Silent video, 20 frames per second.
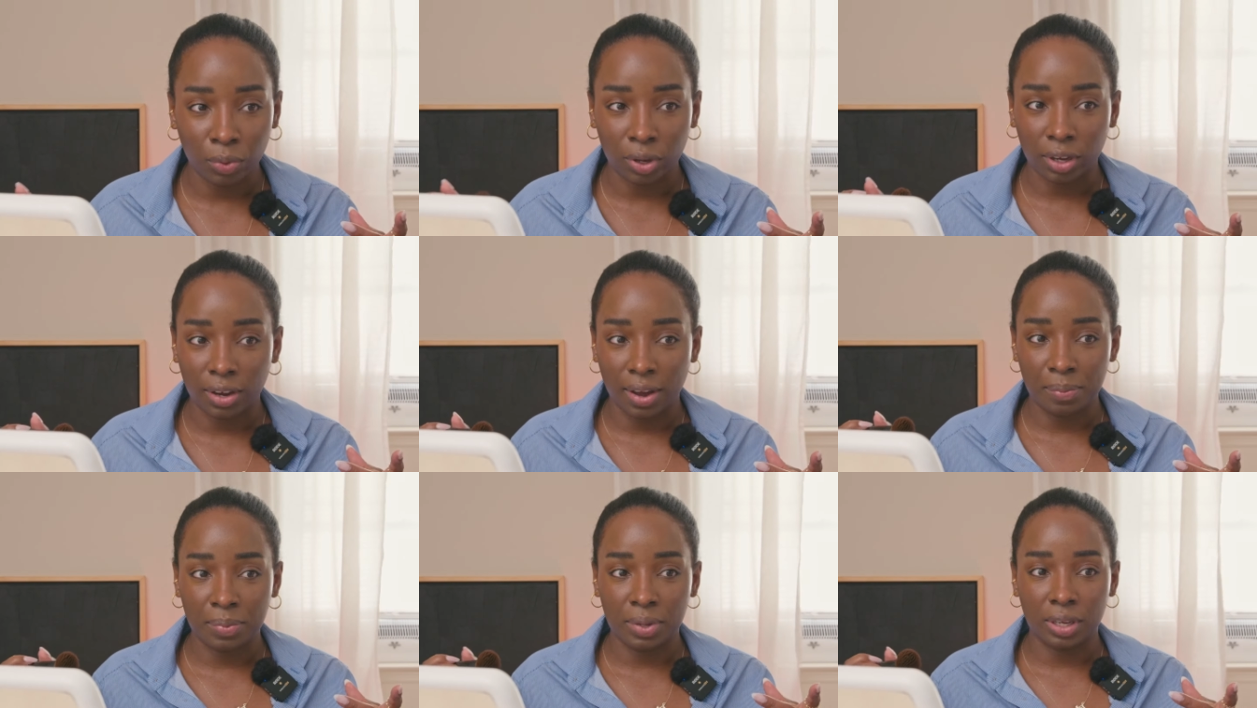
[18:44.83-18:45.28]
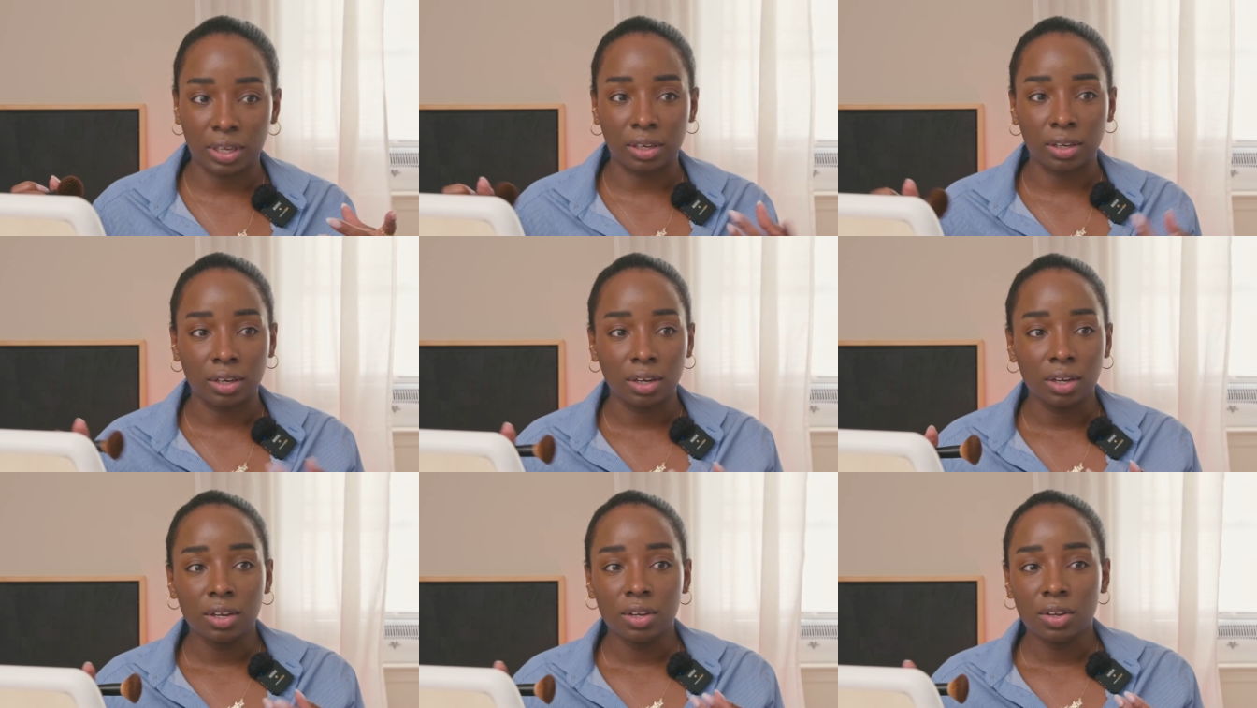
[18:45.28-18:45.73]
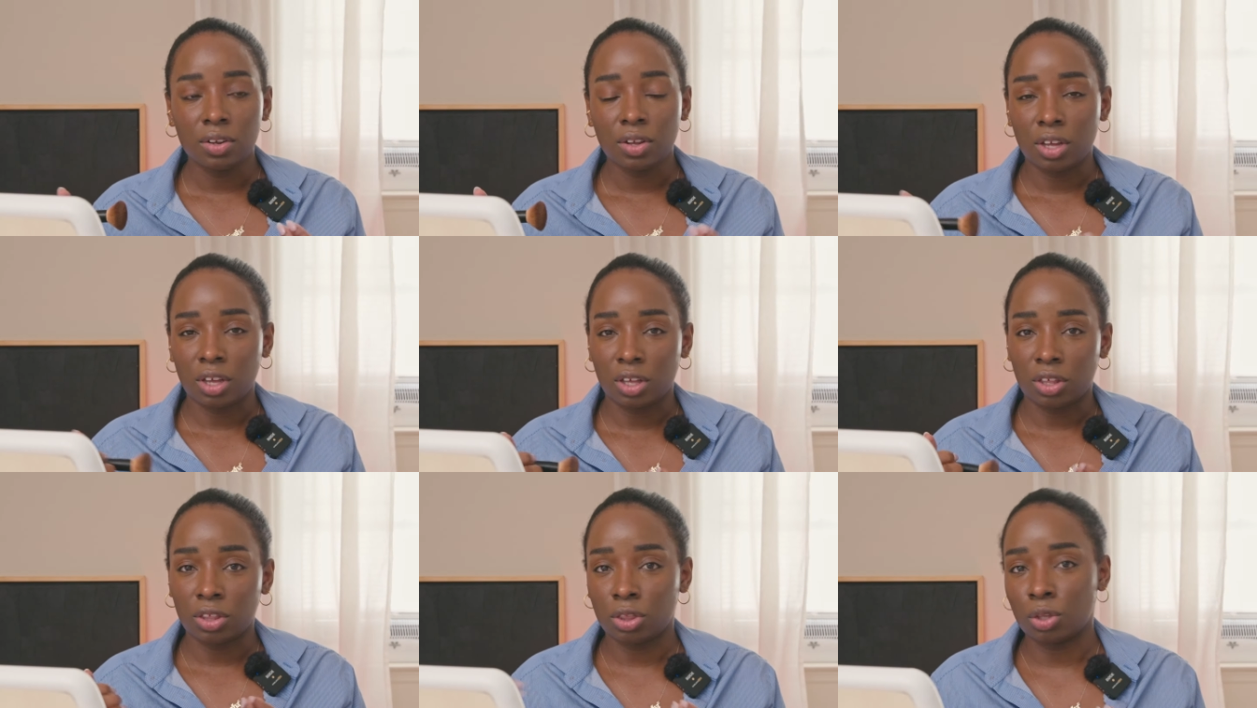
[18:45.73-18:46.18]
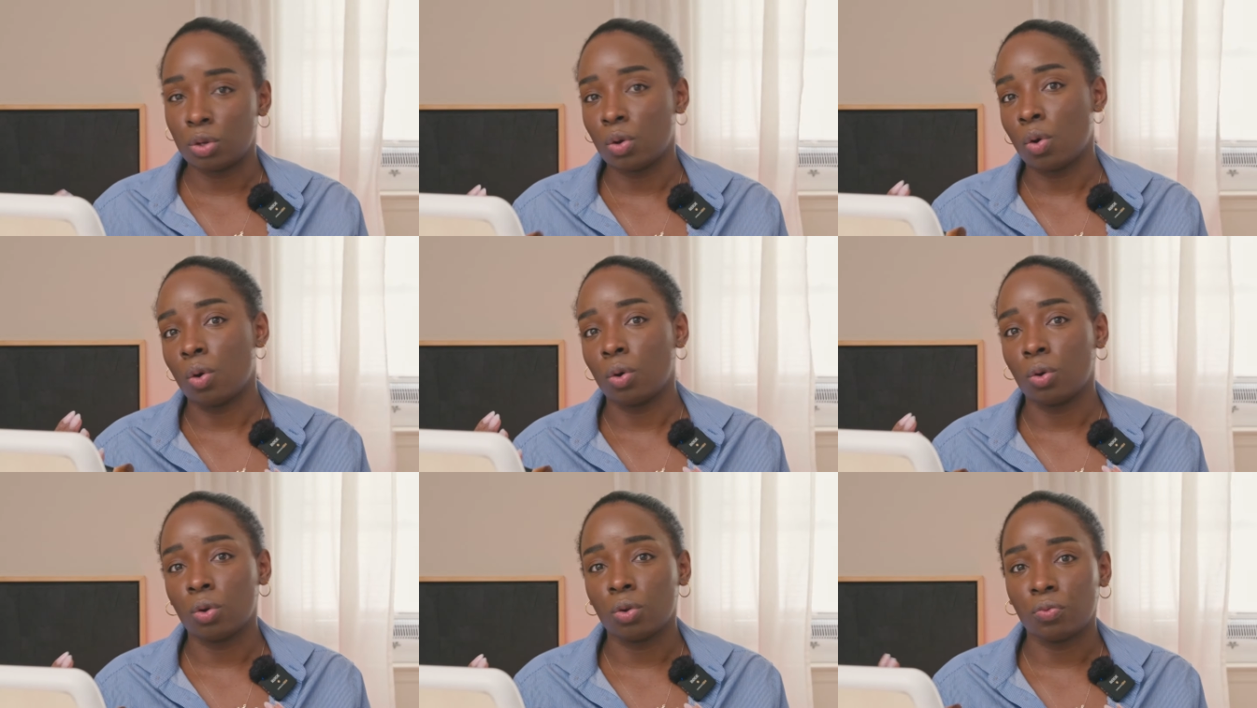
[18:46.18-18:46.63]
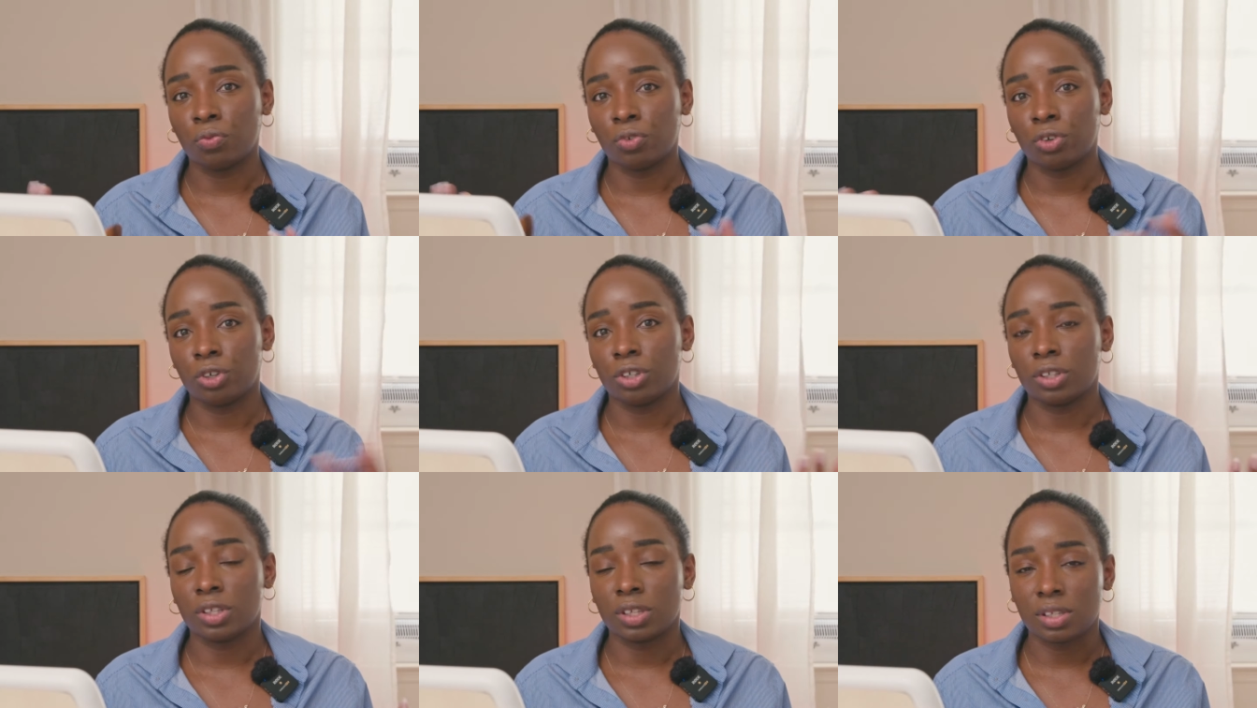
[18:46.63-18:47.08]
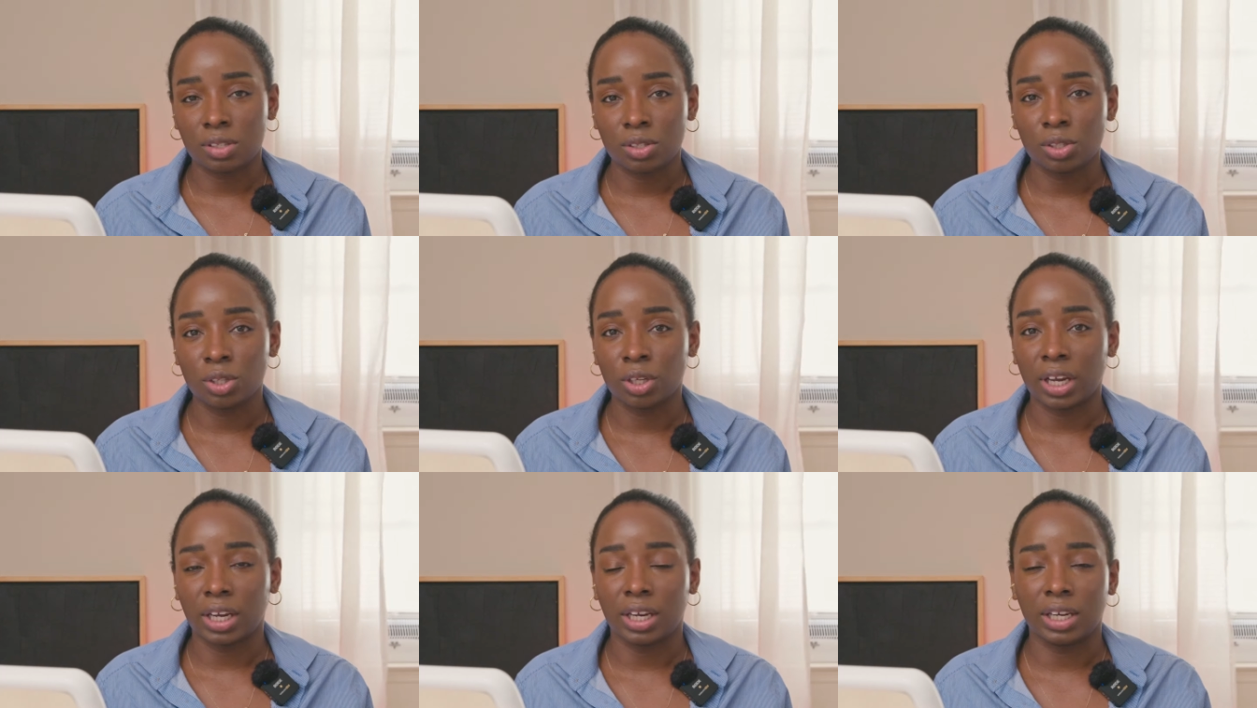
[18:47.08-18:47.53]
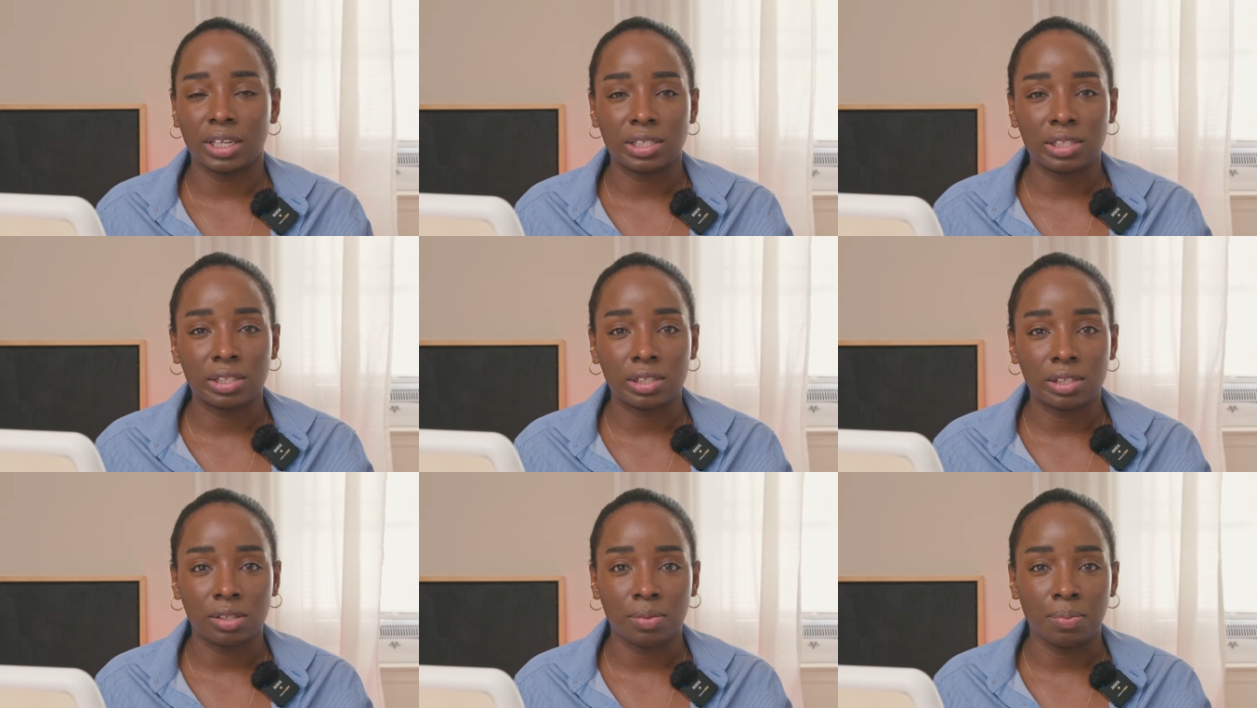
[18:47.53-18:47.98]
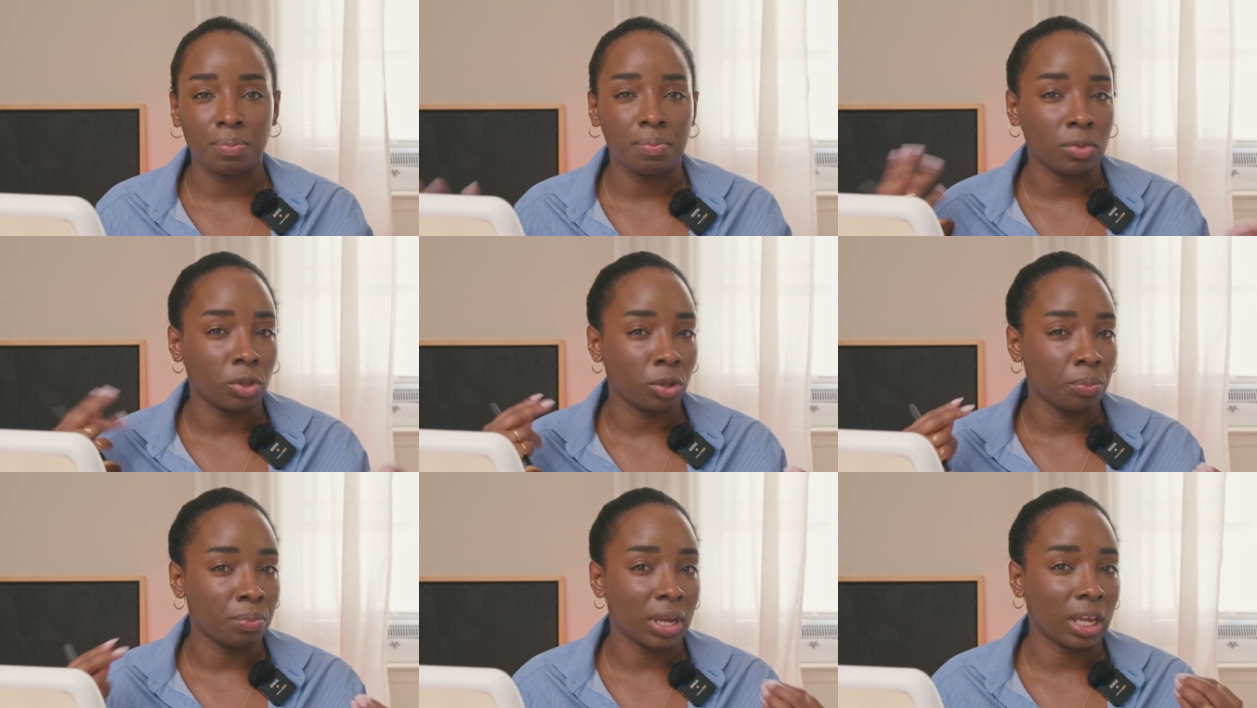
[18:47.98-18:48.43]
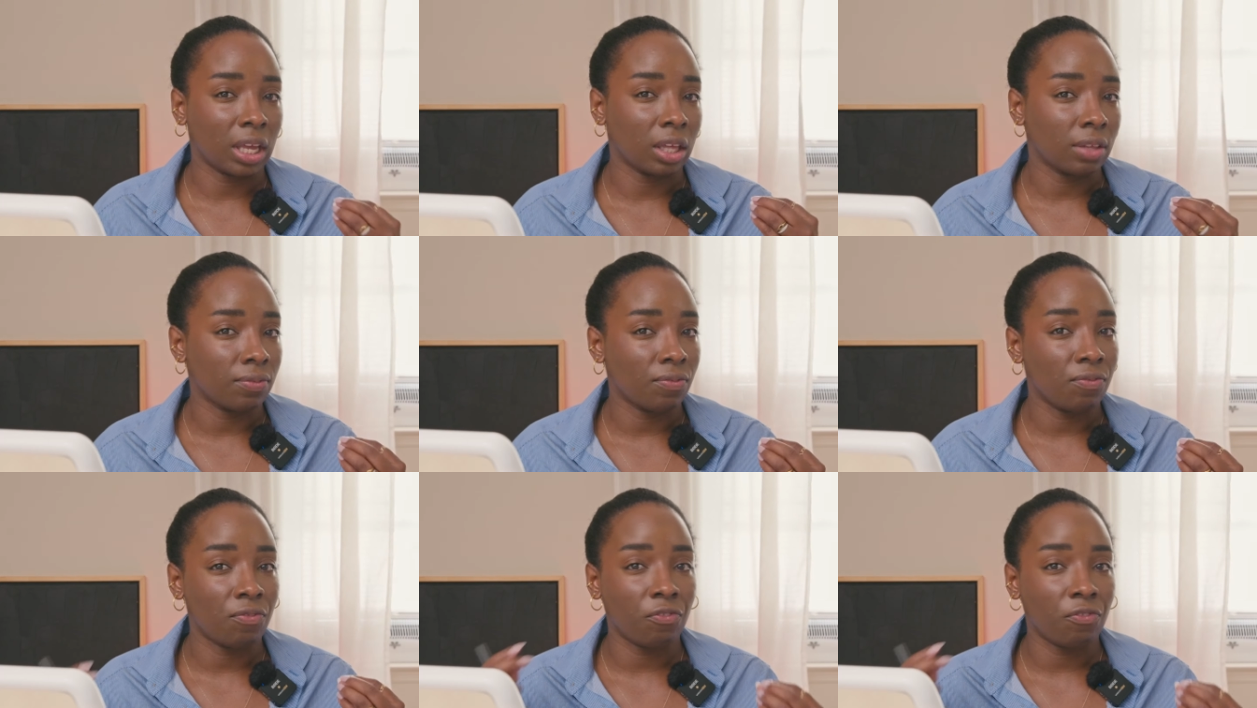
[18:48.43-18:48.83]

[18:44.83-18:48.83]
But I mean, the goal for this look, I guess, is to make it